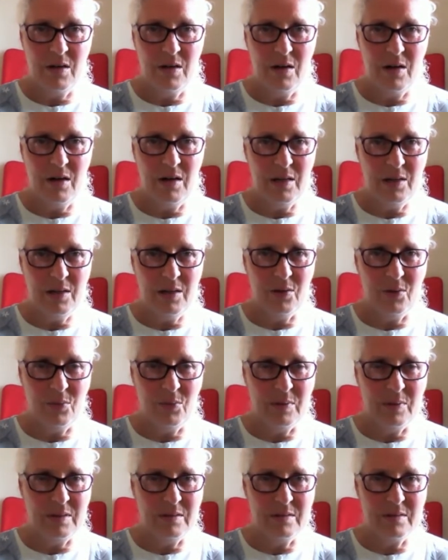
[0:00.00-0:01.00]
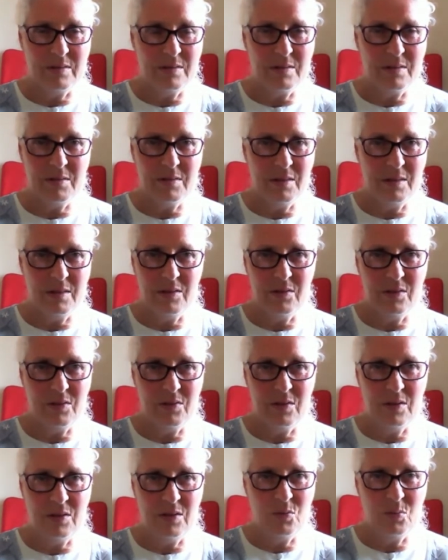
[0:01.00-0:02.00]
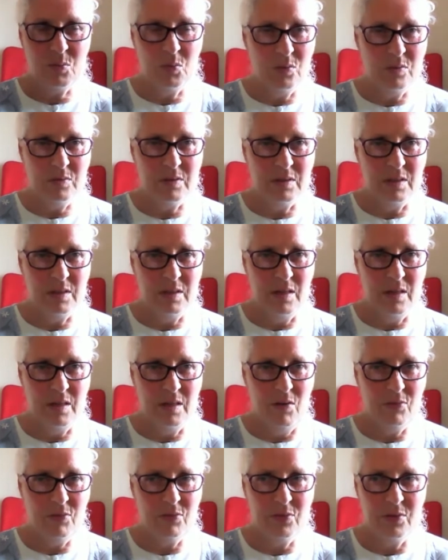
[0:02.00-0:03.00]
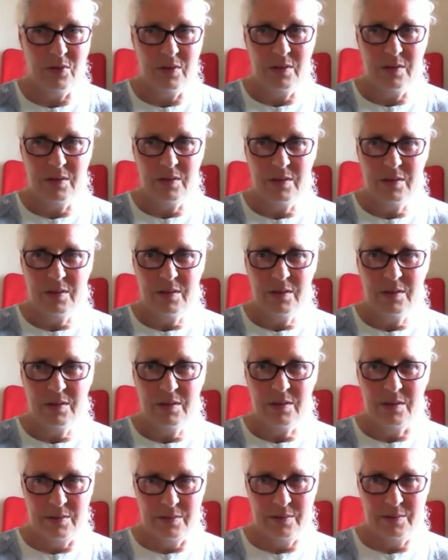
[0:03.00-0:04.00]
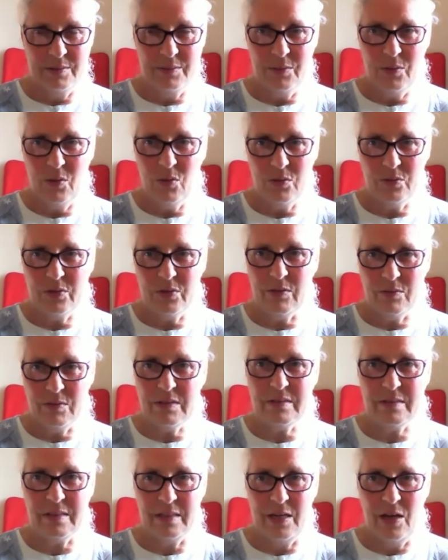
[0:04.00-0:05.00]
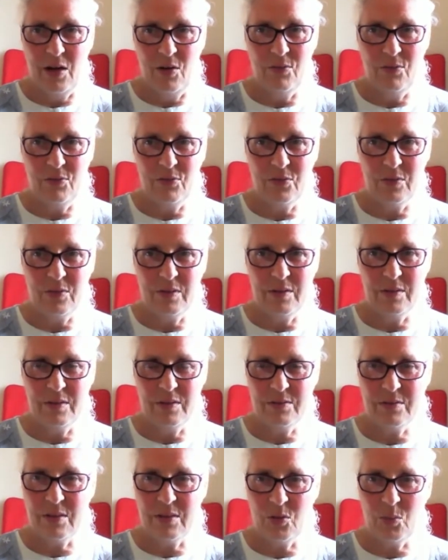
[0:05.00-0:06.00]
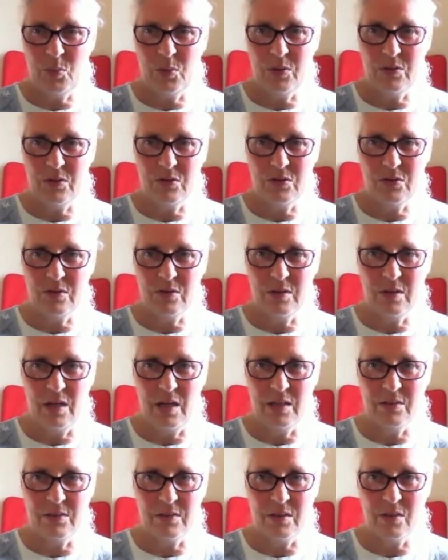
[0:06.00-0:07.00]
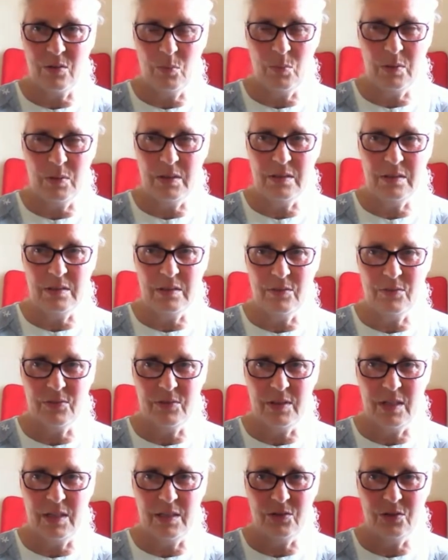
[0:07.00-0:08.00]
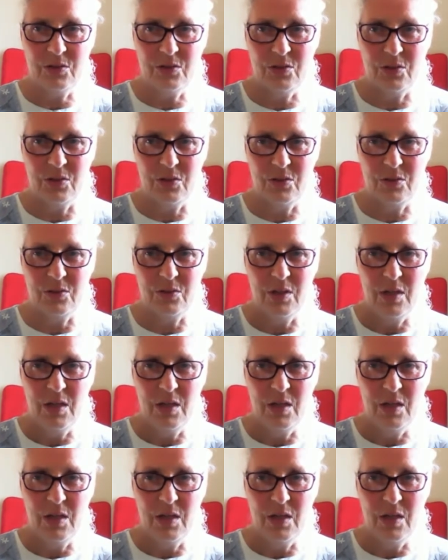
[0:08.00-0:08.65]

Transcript: I always think that there's more than enough, or there is enough, and this other person has a completely different attitude.